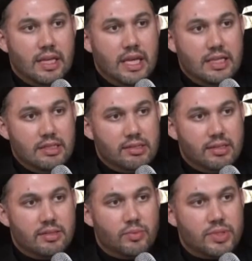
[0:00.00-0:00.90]

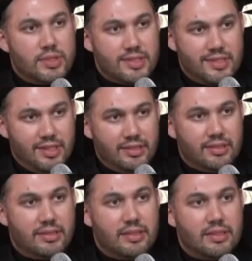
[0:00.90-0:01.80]
anything which is done
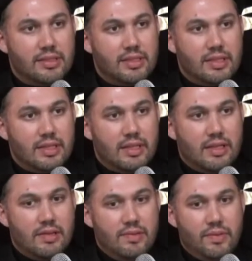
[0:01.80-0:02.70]

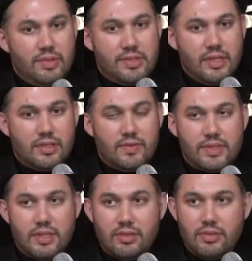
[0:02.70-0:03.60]
for the sake of
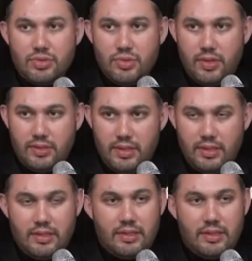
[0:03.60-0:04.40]
Sayyid al-Shuhada.